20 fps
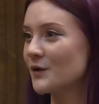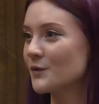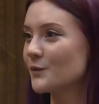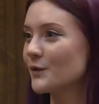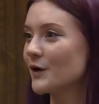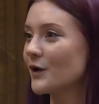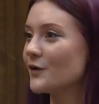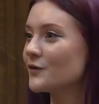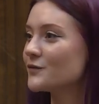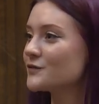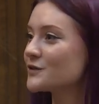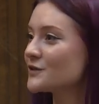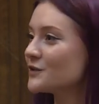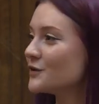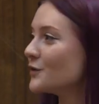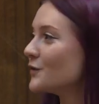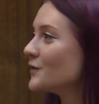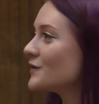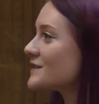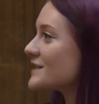we're often
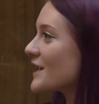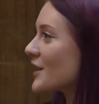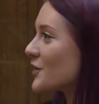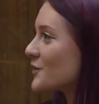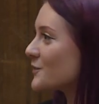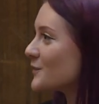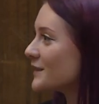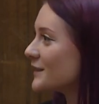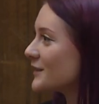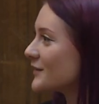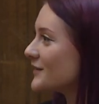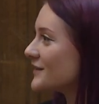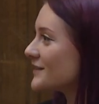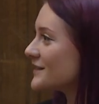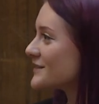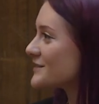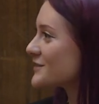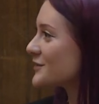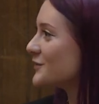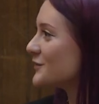not terribly good
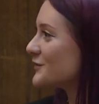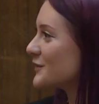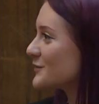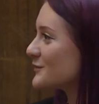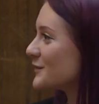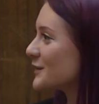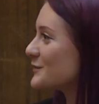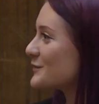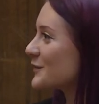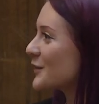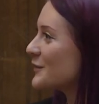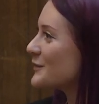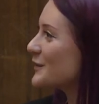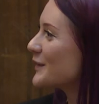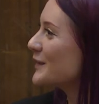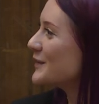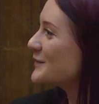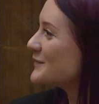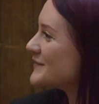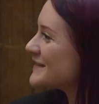at solving big
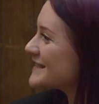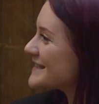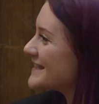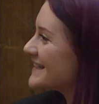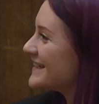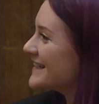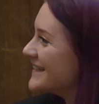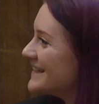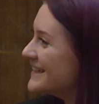problems.